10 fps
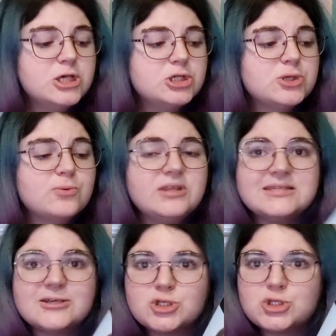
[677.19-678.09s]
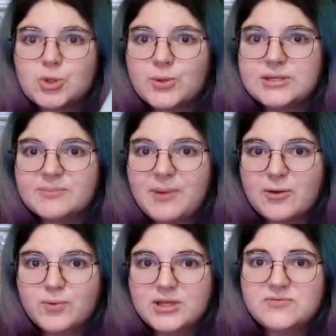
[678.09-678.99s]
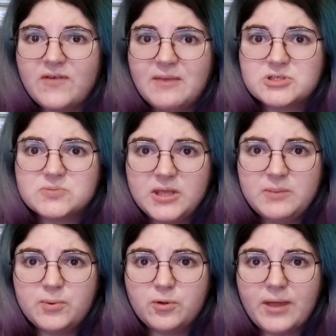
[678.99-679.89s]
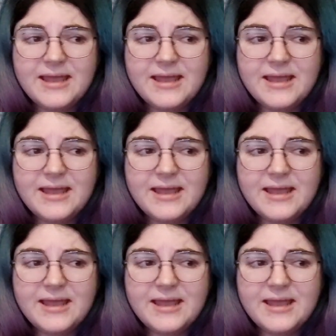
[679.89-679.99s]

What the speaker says: So these are stories about rich, famous people.